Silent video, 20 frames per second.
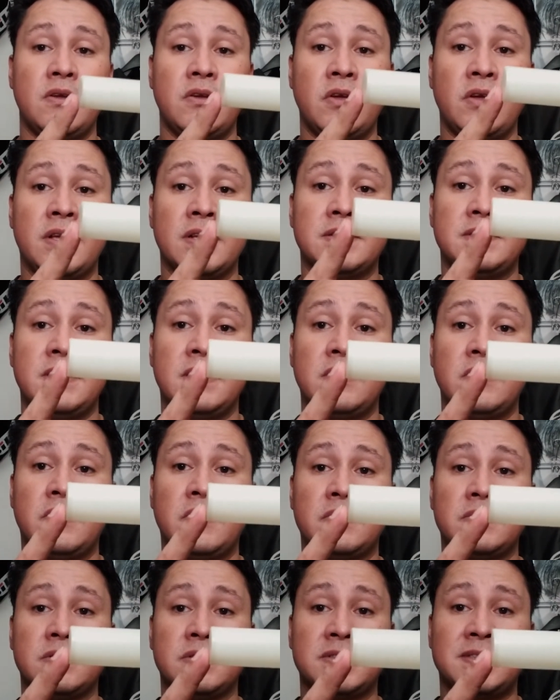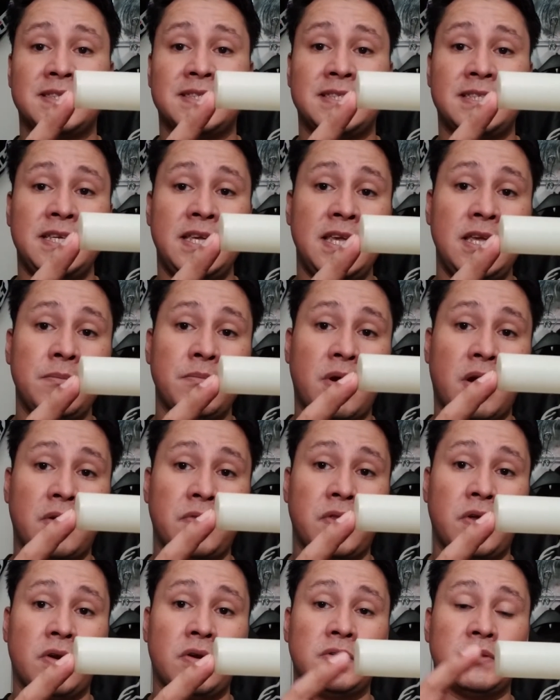You can see there's a seam
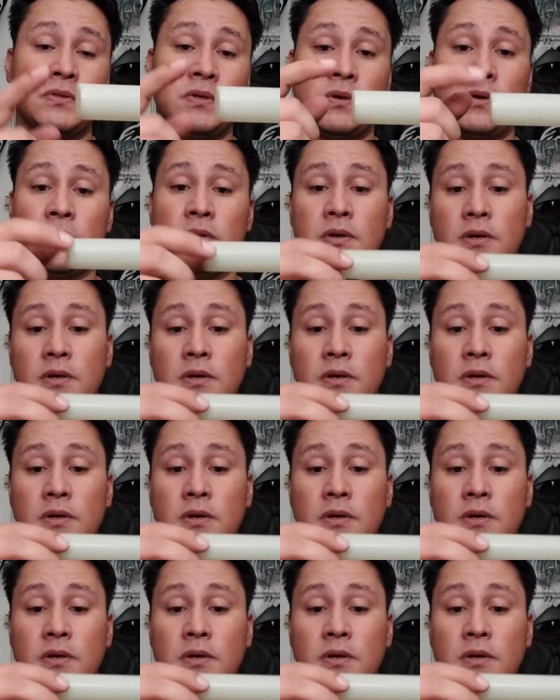on there, so